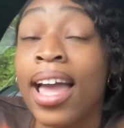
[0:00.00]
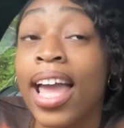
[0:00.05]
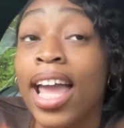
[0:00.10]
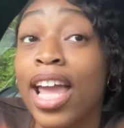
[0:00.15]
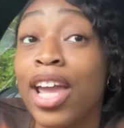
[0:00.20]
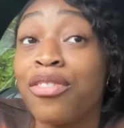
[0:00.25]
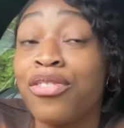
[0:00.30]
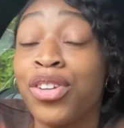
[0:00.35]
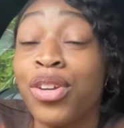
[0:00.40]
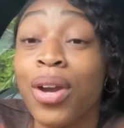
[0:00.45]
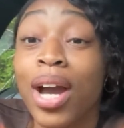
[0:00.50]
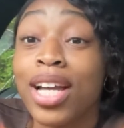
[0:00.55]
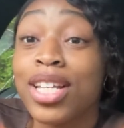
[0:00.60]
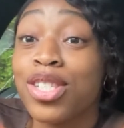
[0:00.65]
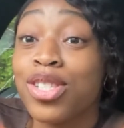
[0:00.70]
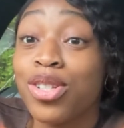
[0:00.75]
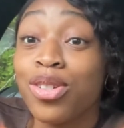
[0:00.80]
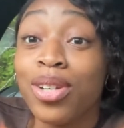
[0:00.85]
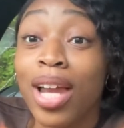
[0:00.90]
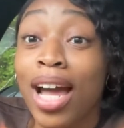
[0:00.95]
If you
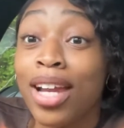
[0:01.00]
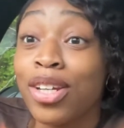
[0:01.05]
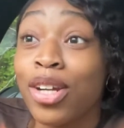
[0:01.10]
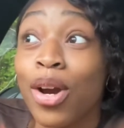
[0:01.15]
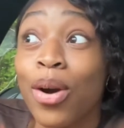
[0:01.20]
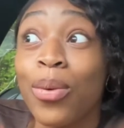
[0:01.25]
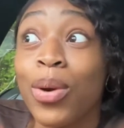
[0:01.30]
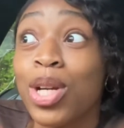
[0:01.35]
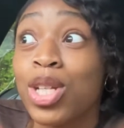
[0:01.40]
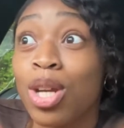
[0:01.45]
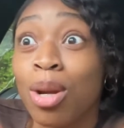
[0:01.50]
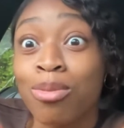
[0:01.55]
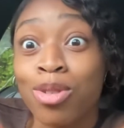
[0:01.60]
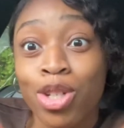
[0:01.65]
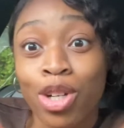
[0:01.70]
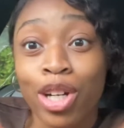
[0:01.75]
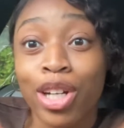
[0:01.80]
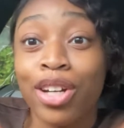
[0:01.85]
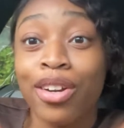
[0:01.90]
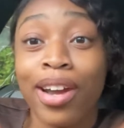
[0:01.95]
guys do not know, which I'm
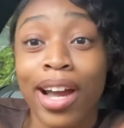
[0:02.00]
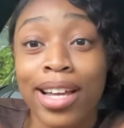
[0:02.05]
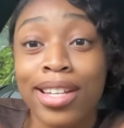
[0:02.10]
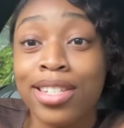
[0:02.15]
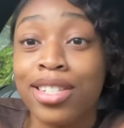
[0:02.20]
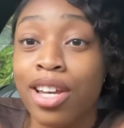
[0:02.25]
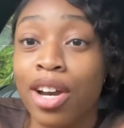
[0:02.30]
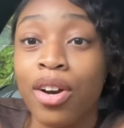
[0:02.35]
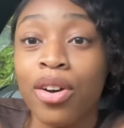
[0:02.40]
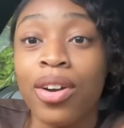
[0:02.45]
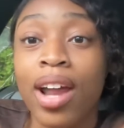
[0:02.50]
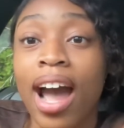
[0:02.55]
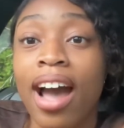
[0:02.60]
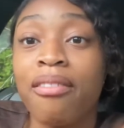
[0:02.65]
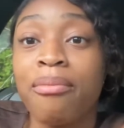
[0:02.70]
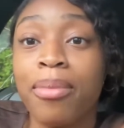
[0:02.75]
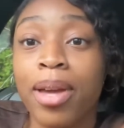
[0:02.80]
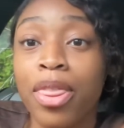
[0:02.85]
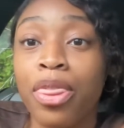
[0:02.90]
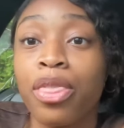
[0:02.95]
sure you guys don't,
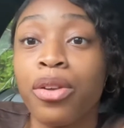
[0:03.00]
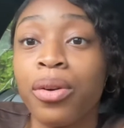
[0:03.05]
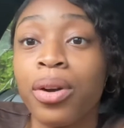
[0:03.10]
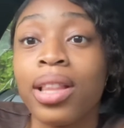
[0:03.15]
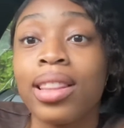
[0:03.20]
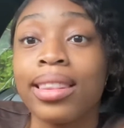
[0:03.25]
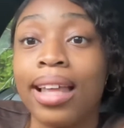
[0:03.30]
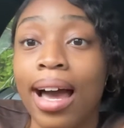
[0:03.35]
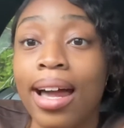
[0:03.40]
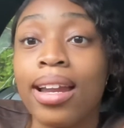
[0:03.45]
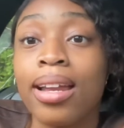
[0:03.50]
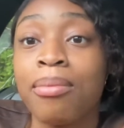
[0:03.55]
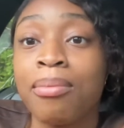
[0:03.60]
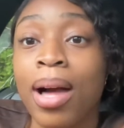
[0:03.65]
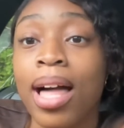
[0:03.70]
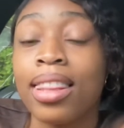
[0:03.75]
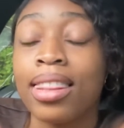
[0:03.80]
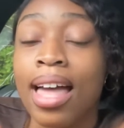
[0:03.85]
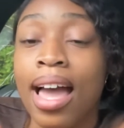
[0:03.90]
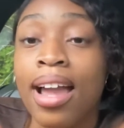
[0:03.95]
I've been through a lot in
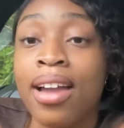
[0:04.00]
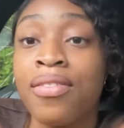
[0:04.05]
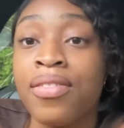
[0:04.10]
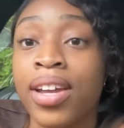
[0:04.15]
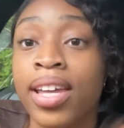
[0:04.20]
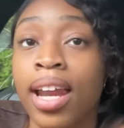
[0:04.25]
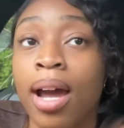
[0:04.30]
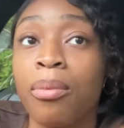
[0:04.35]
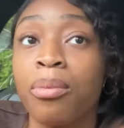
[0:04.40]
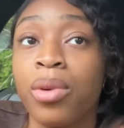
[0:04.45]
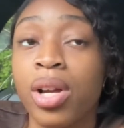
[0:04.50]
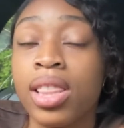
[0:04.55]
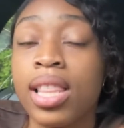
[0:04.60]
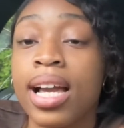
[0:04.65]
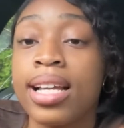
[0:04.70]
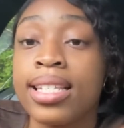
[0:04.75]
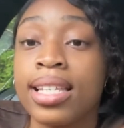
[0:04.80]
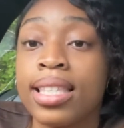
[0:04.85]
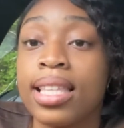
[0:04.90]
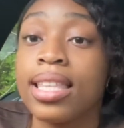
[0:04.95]
my life, and I'm
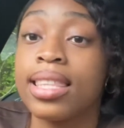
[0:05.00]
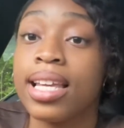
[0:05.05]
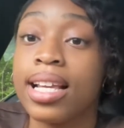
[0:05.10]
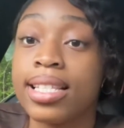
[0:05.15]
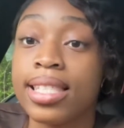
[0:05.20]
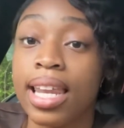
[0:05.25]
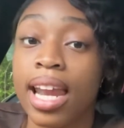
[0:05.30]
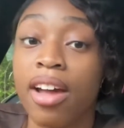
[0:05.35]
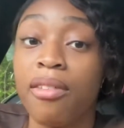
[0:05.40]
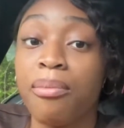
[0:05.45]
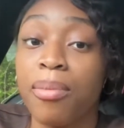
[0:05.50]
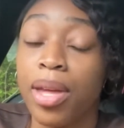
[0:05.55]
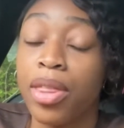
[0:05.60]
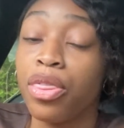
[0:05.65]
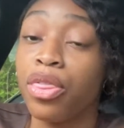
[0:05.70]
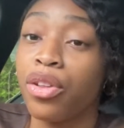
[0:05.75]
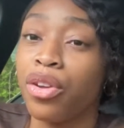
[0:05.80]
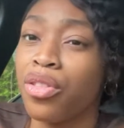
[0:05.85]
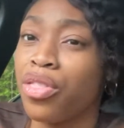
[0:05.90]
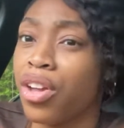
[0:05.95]
realizing the things that I've been
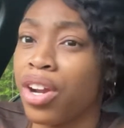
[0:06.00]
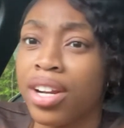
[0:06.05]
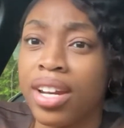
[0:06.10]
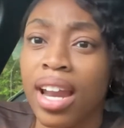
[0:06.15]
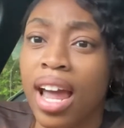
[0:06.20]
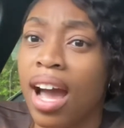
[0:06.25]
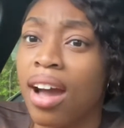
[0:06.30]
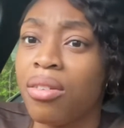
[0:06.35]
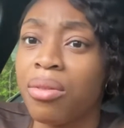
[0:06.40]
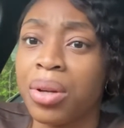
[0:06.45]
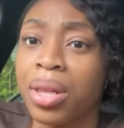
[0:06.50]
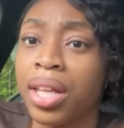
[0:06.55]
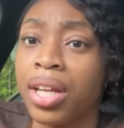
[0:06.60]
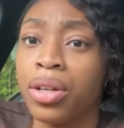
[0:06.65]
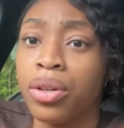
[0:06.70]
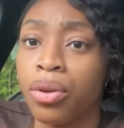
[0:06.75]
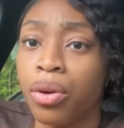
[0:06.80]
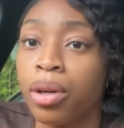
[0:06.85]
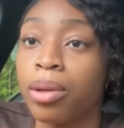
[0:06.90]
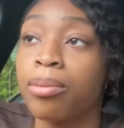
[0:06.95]
through, they're not really
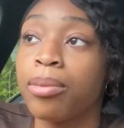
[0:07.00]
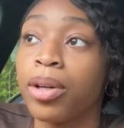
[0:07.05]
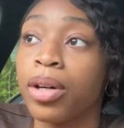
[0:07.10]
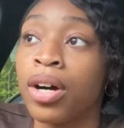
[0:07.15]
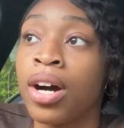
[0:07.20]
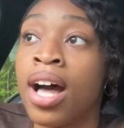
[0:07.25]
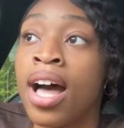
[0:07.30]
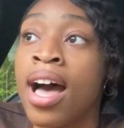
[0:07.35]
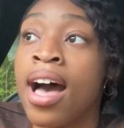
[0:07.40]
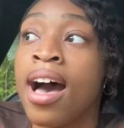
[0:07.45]
normal.